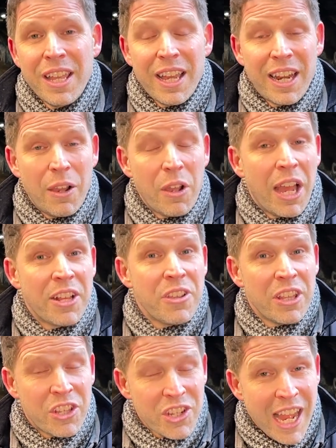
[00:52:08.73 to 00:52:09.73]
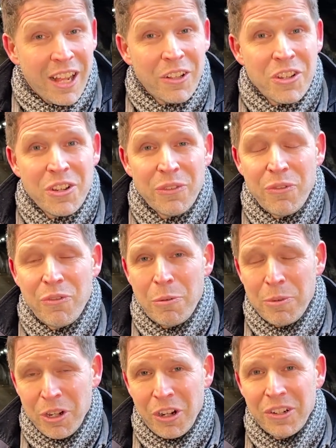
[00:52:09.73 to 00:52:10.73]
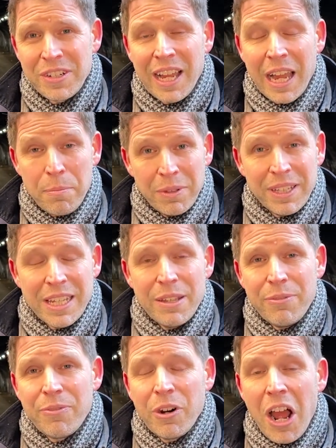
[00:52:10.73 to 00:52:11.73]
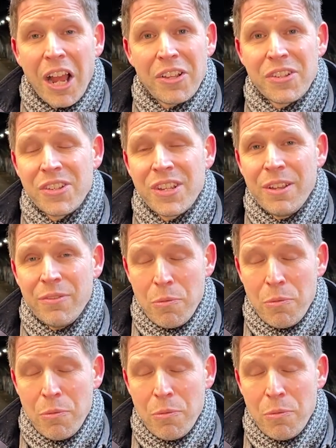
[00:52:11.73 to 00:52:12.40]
And the challenge from God, I believe, for us,